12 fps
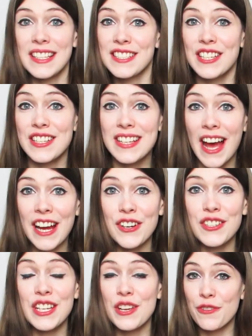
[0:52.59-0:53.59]
It's the
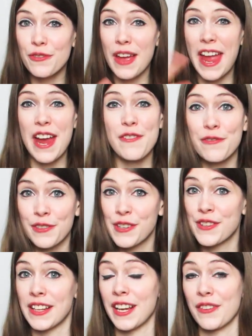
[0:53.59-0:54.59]
entirety of
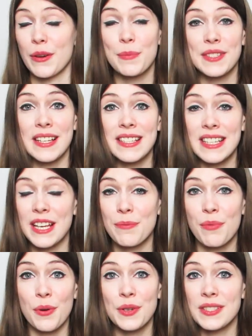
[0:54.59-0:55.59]
everything, representing a
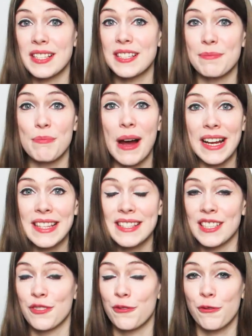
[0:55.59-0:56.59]
person's
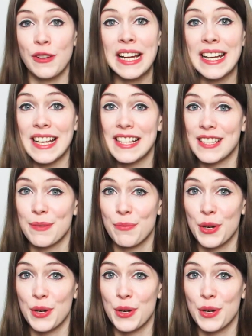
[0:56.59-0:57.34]
mindset, feelings, and